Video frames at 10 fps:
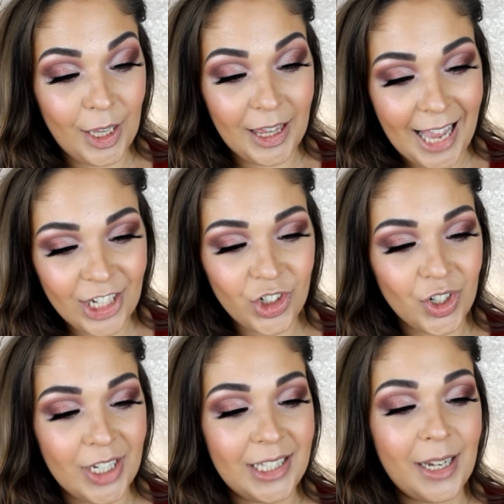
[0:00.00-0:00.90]

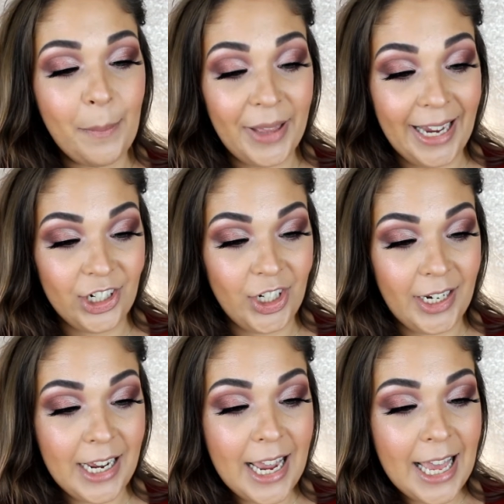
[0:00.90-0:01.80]
lustrous
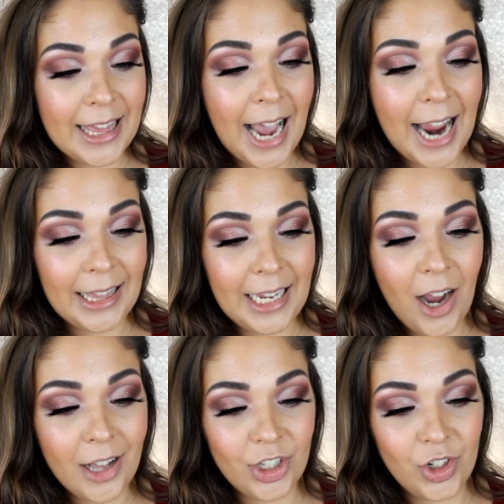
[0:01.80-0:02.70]
complexion. The highly
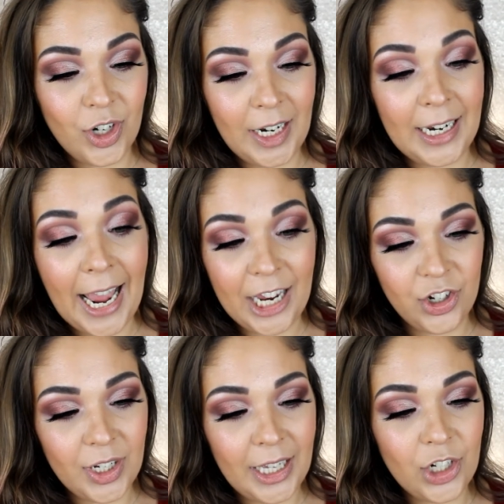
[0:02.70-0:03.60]
concentrated
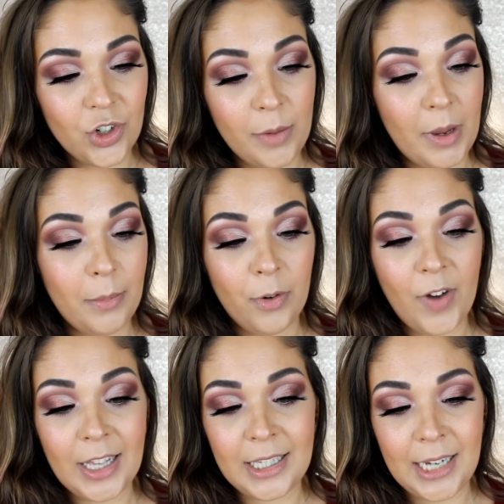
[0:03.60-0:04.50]
age delay treatment
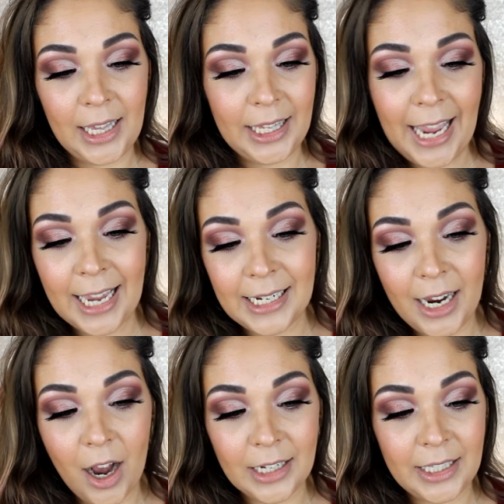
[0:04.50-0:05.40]
provides daily
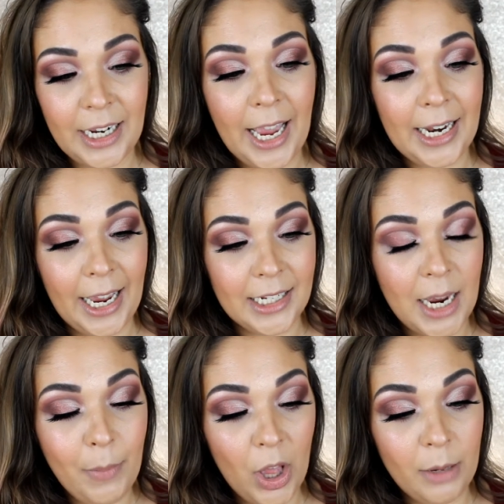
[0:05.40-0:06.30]
antioxidant and
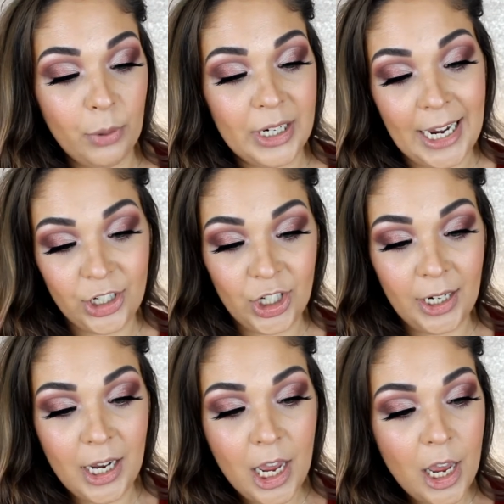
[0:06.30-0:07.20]
anti-pollen
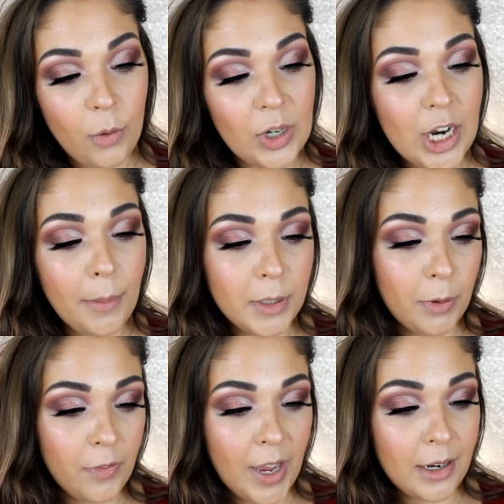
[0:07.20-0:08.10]
protection, which helps
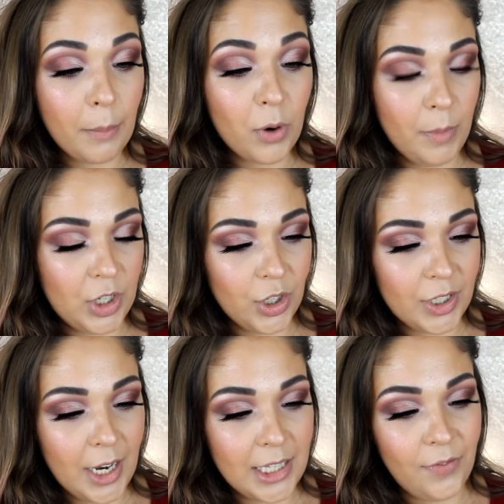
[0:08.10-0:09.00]
prevent premature
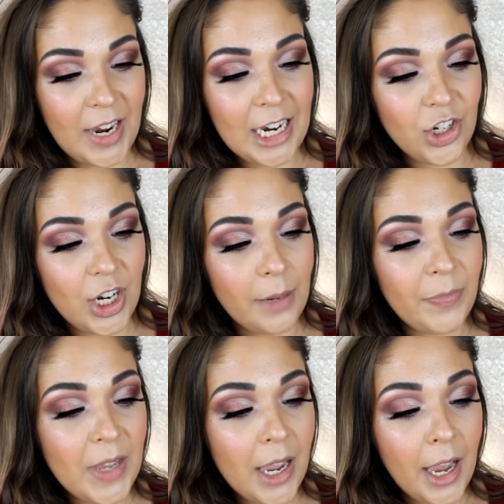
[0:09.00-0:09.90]
signs of aging.
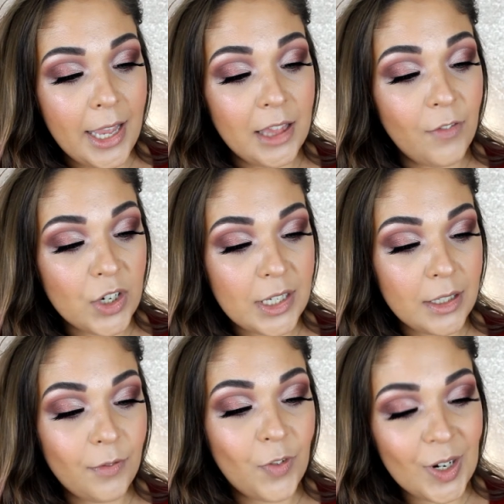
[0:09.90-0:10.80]
And the vers
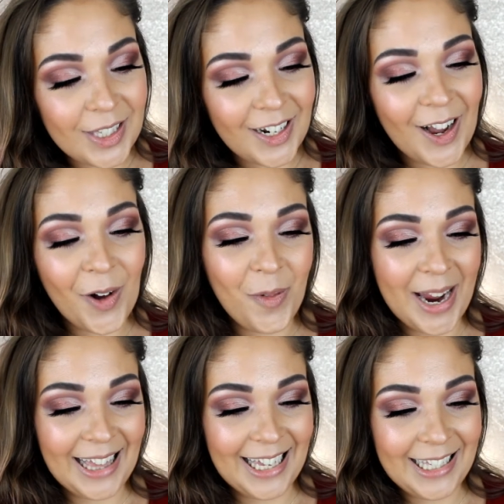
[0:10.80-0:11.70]
versatile
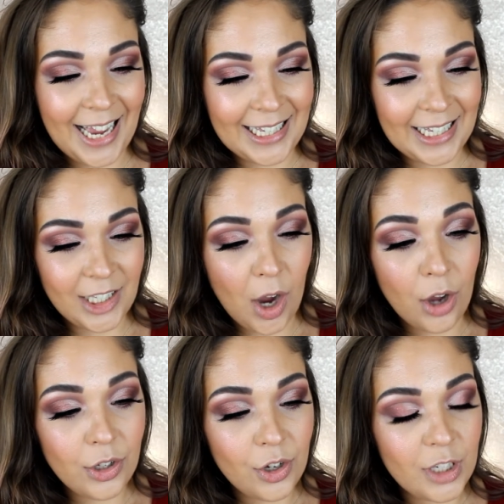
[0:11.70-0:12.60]
weightless essence
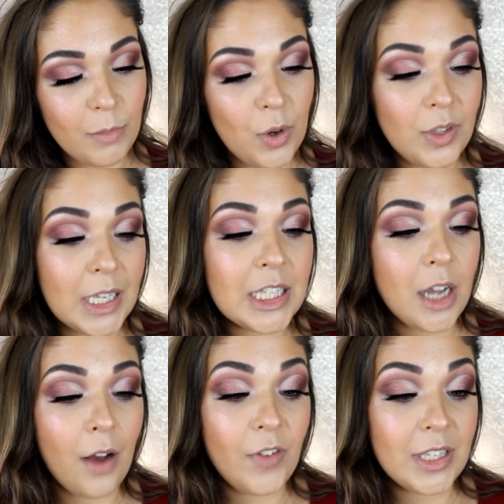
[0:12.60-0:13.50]
also smooths and
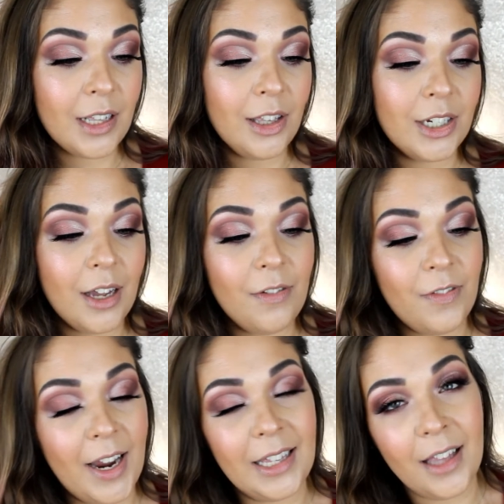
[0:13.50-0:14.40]
softens the look of
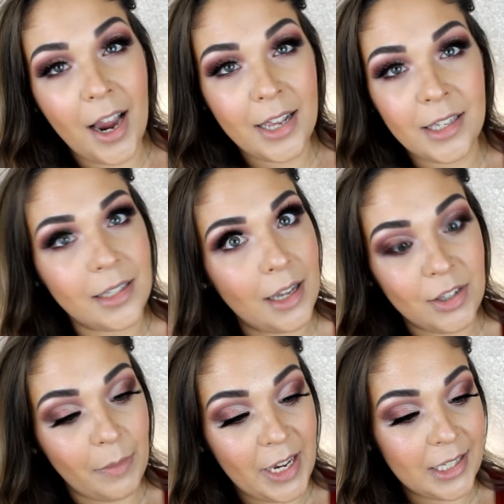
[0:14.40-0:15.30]
fine lines. This
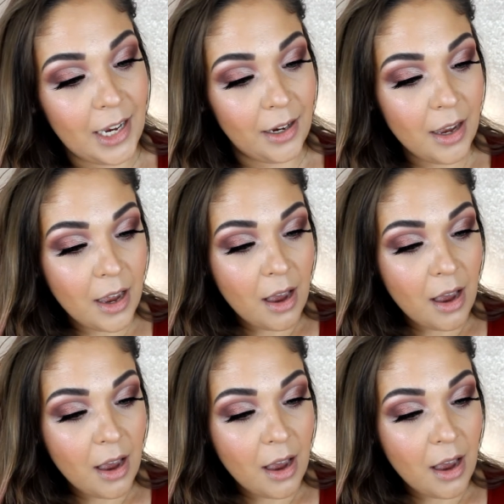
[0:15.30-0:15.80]
sounds amazing.